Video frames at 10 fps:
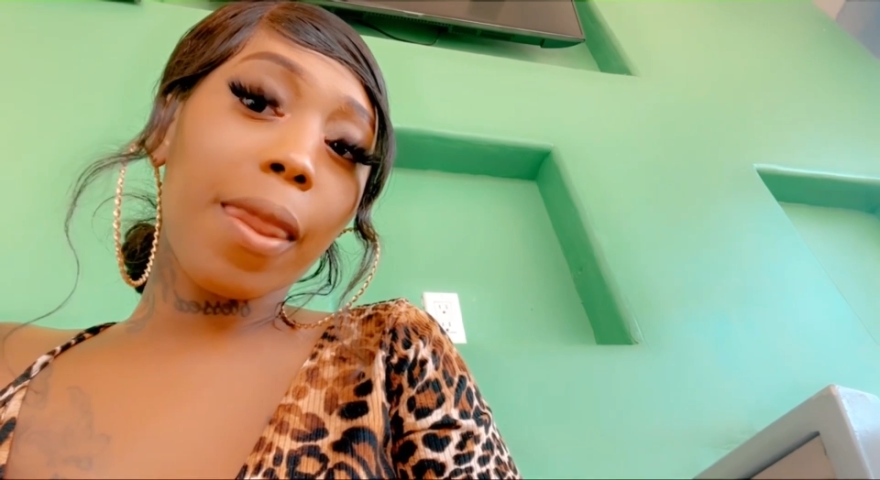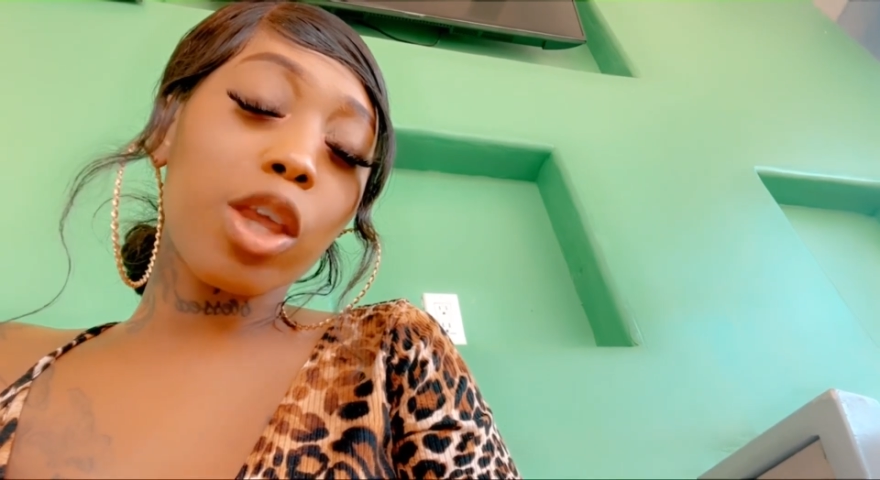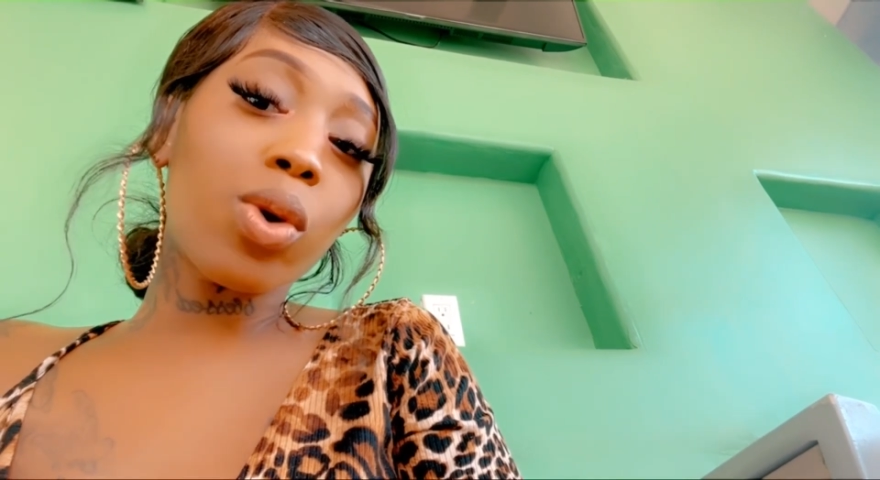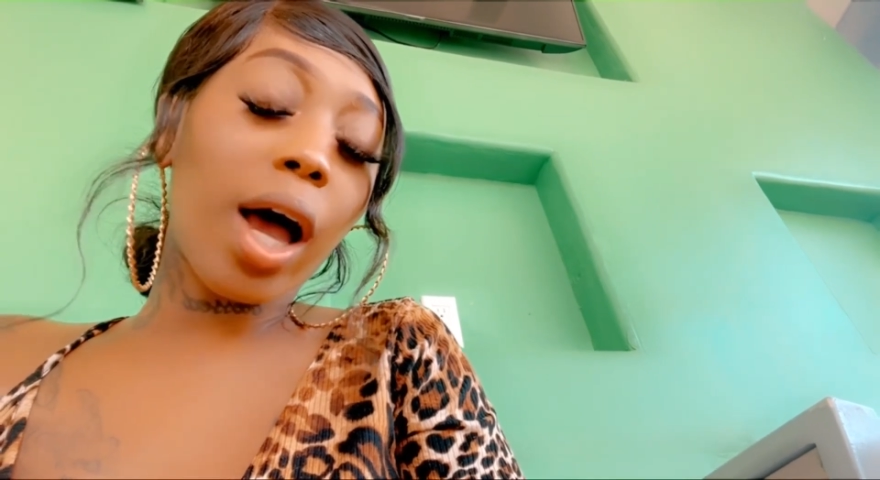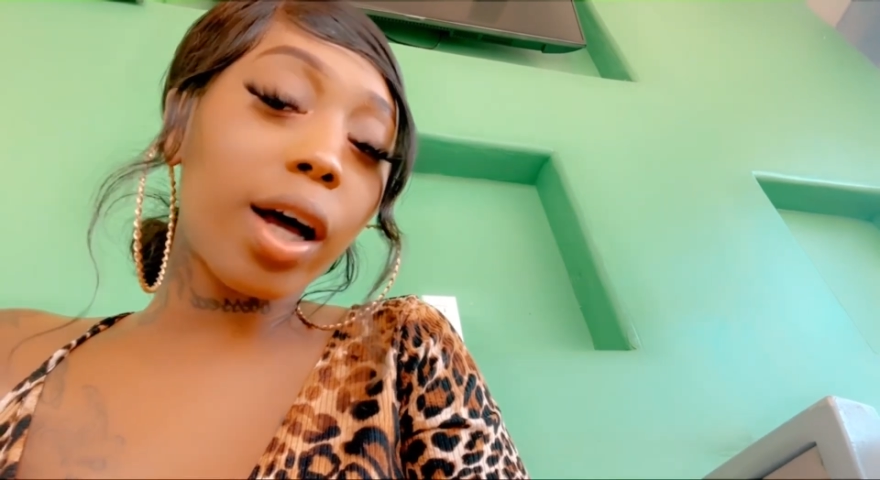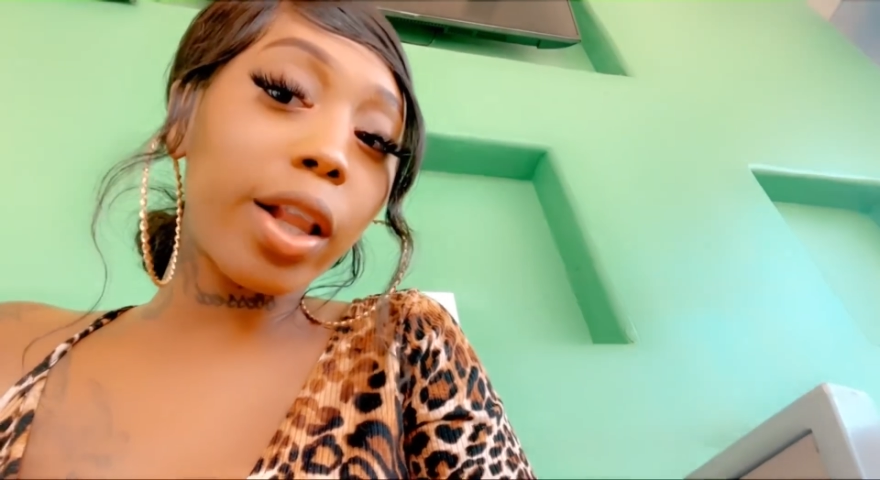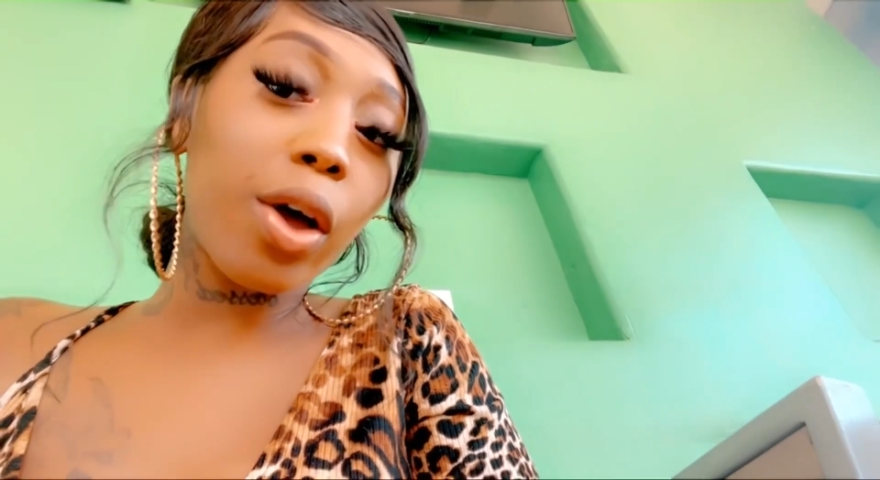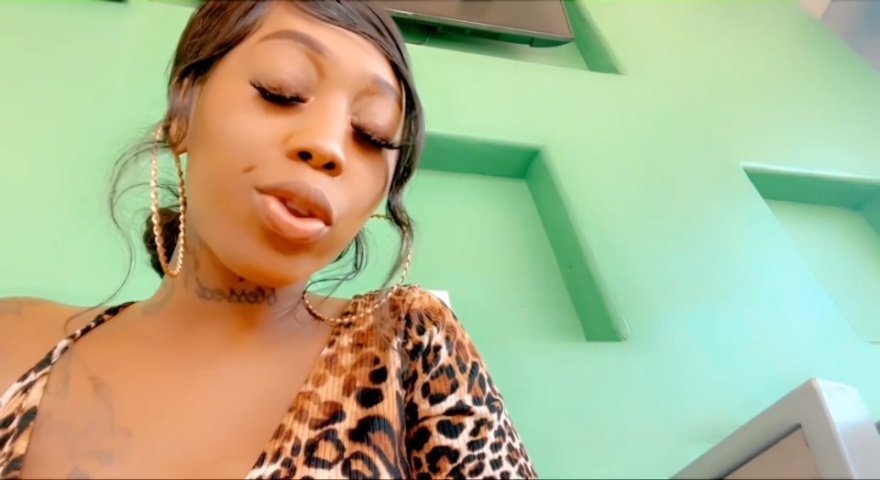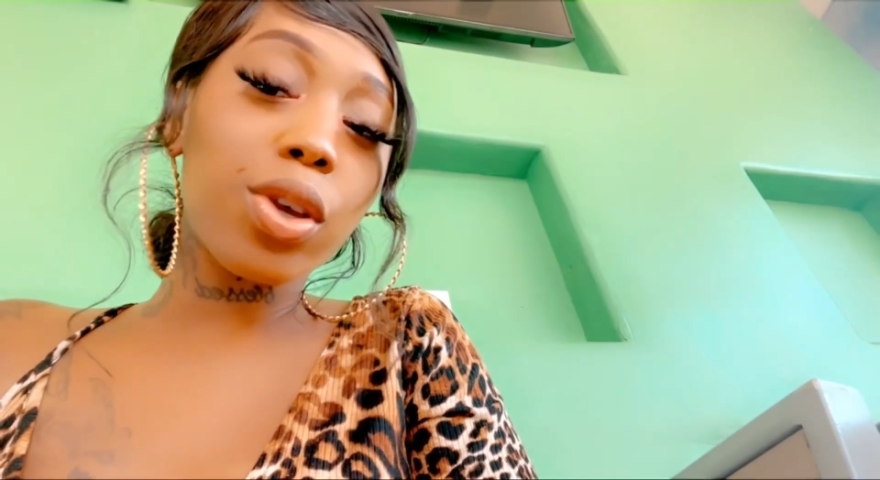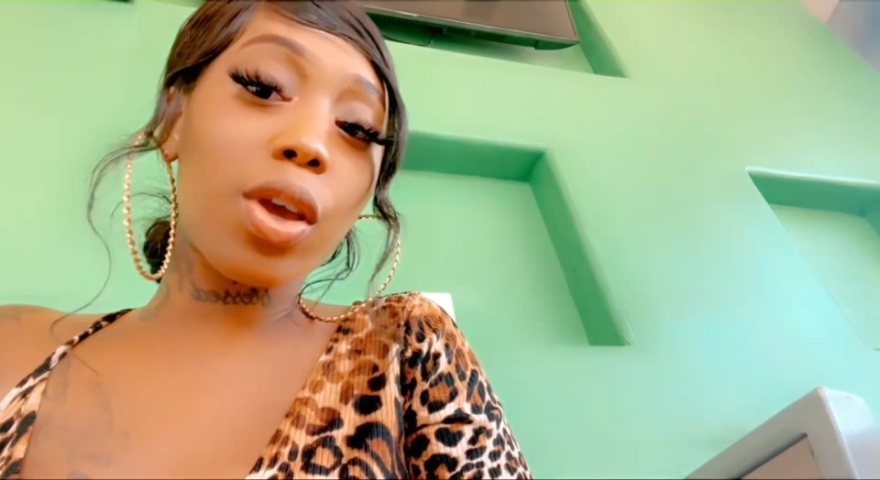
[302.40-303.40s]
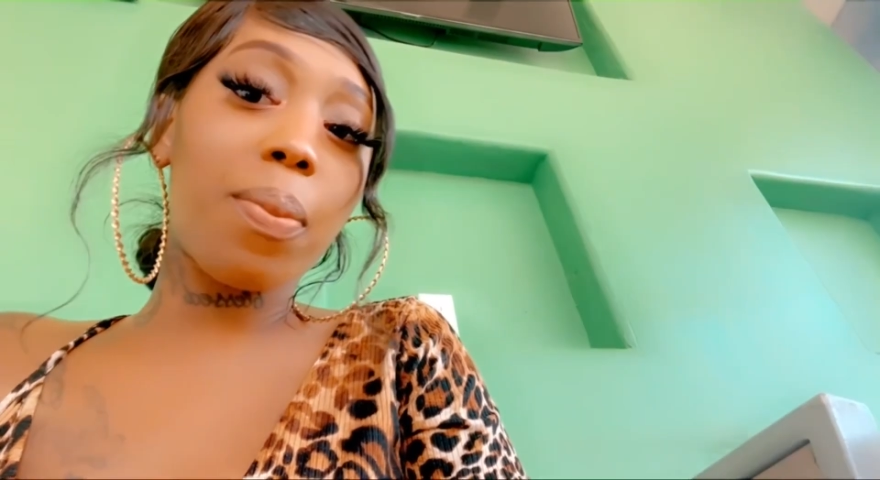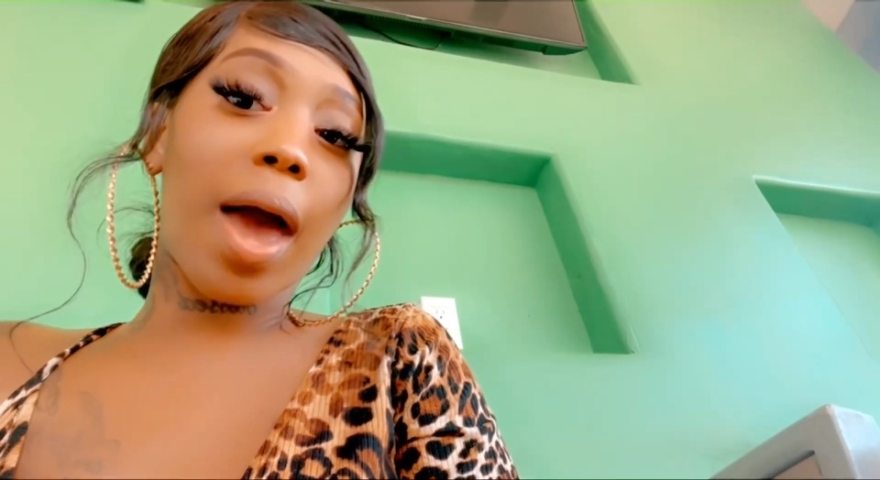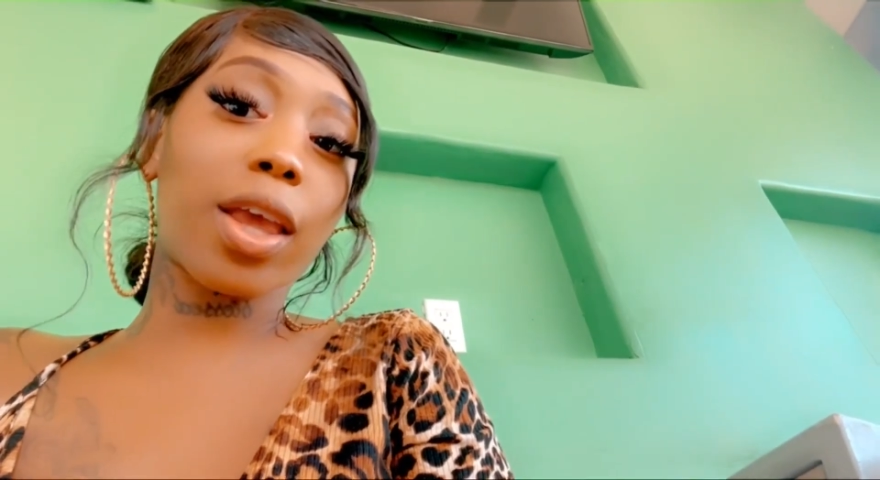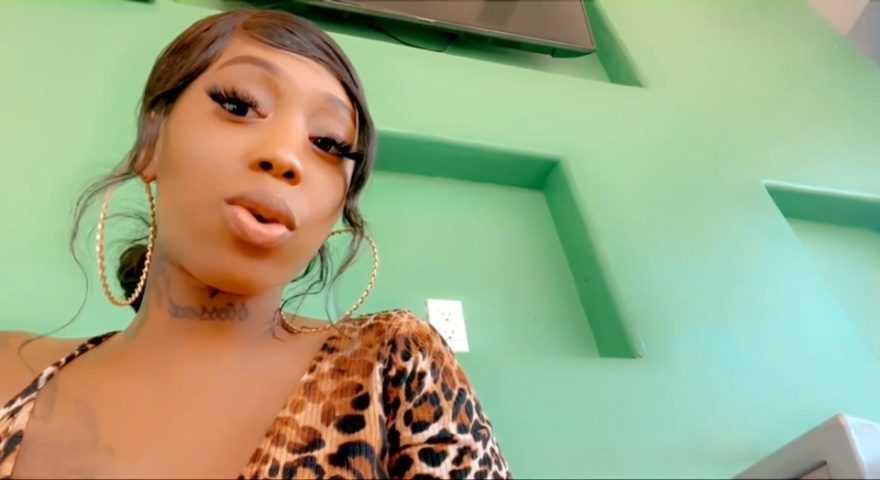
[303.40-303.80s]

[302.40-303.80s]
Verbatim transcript: You got clothes on your back.